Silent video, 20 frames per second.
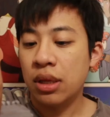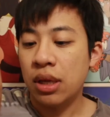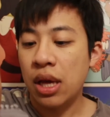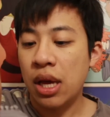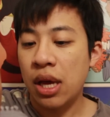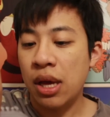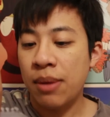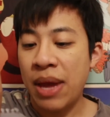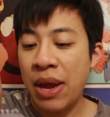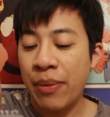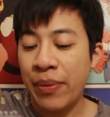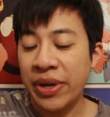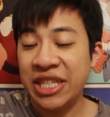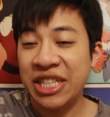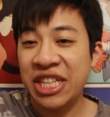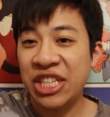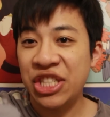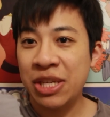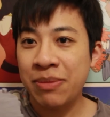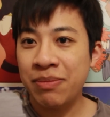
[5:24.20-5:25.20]
I went to the
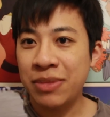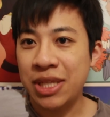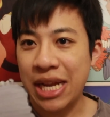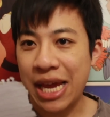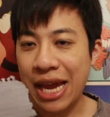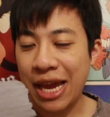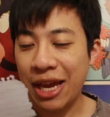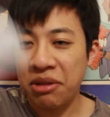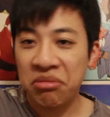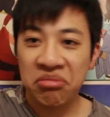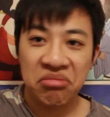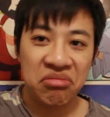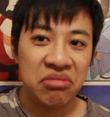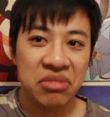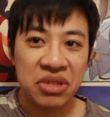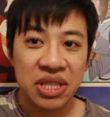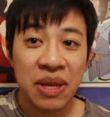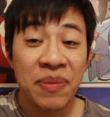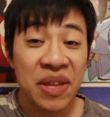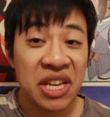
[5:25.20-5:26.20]
gym today.
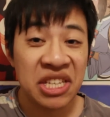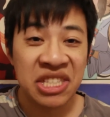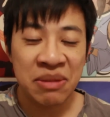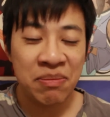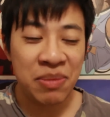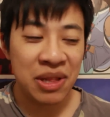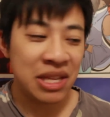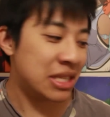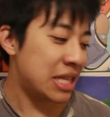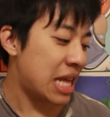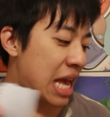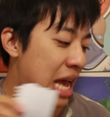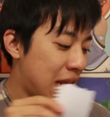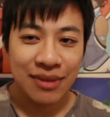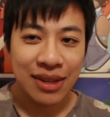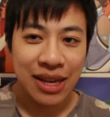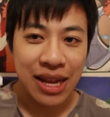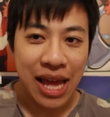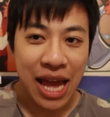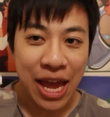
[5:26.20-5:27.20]
Something as simple as
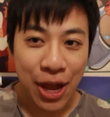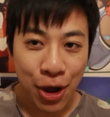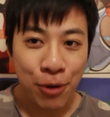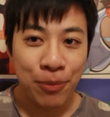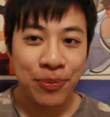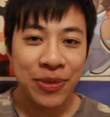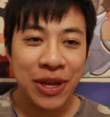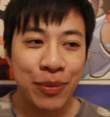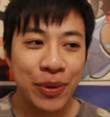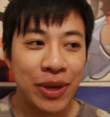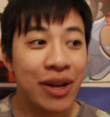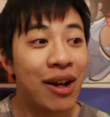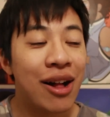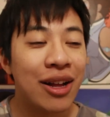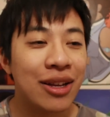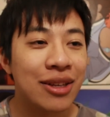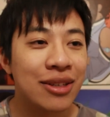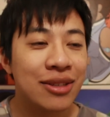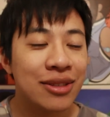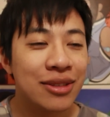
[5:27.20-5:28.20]
that. I hope that we
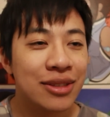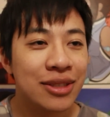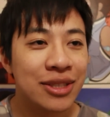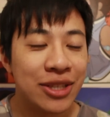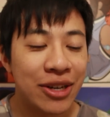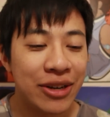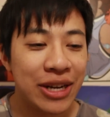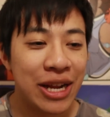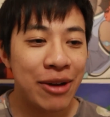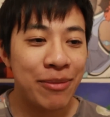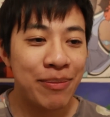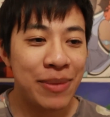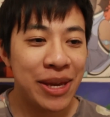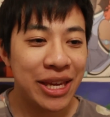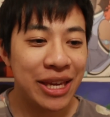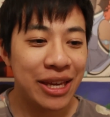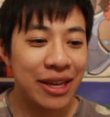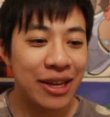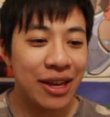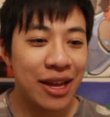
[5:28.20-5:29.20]
all start out
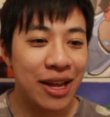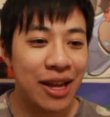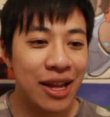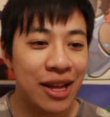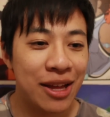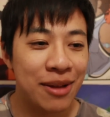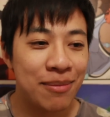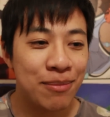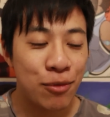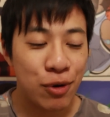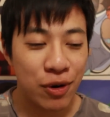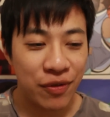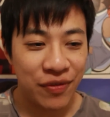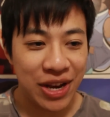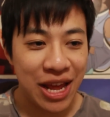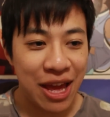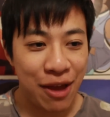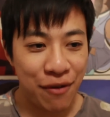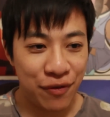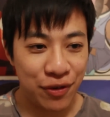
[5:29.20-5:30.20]
making more of an
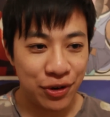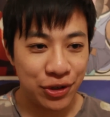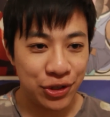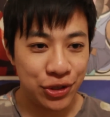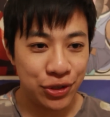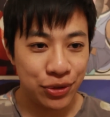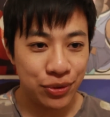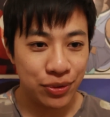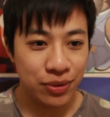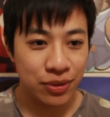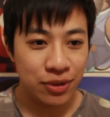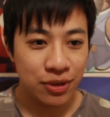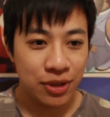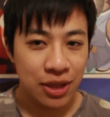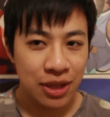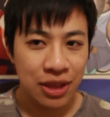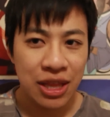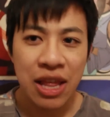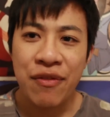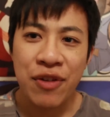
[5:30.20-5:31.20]
effort to
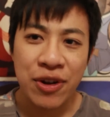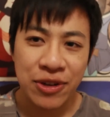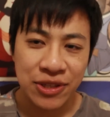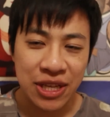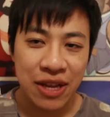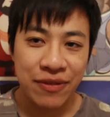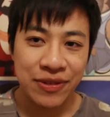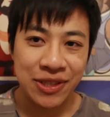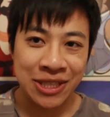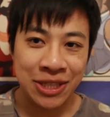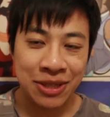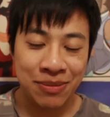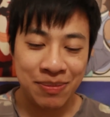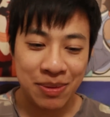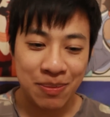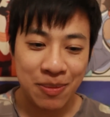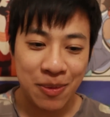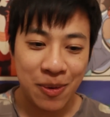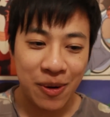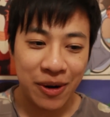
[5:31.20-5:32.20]
love ourselves a little bit
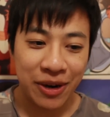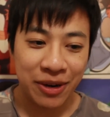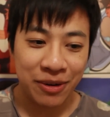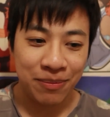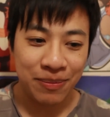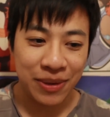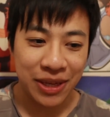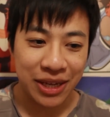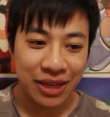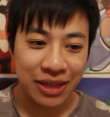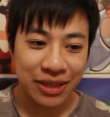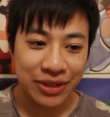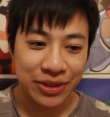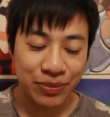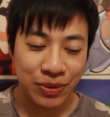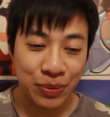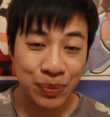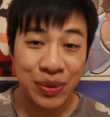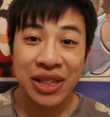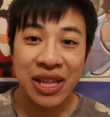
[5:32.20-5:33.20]
more, because
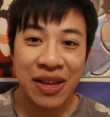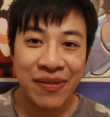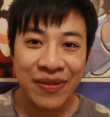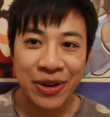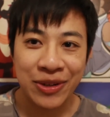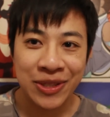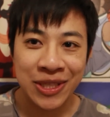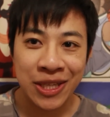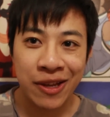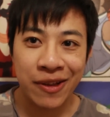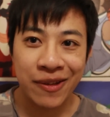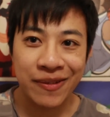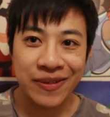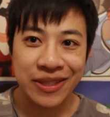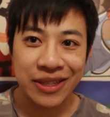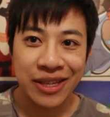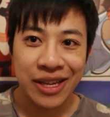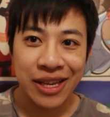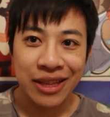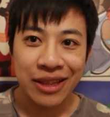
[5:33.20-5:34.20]
when we love ourselves,
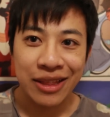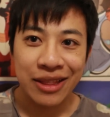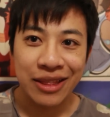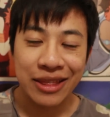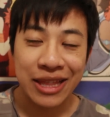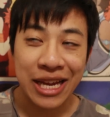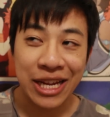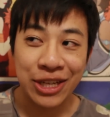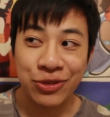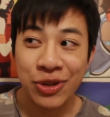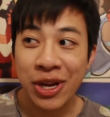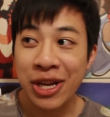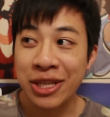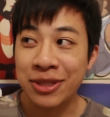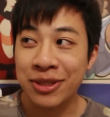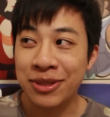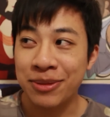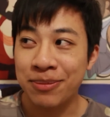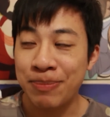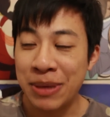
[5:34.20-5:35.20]
that
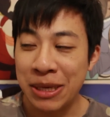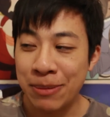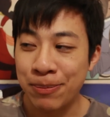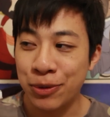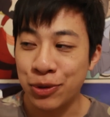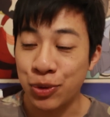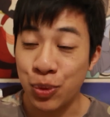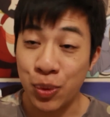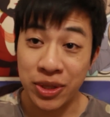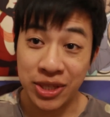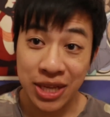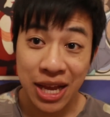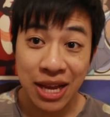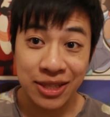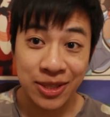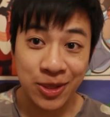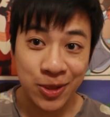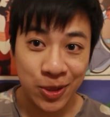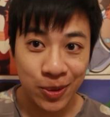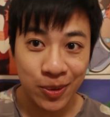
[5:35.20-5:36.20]
draws people towards us
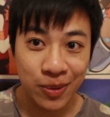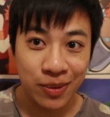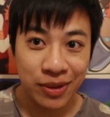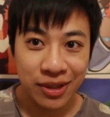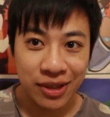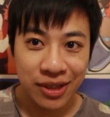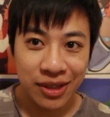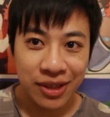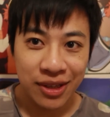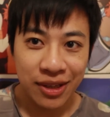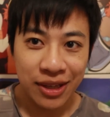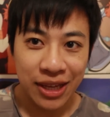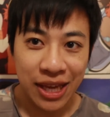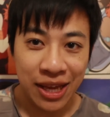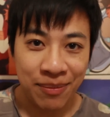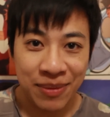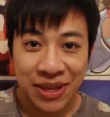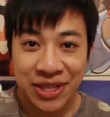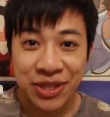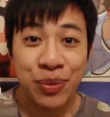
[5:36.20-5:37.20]
too.
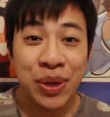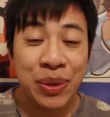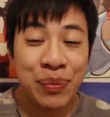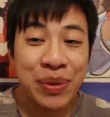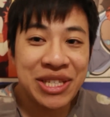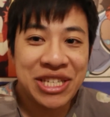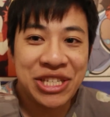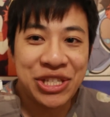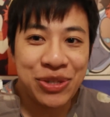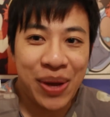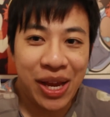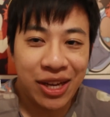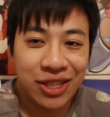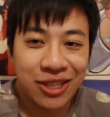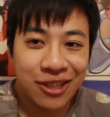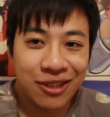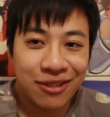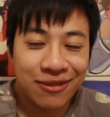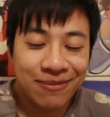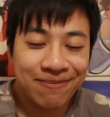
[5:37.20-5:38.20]
It's a win-win situation.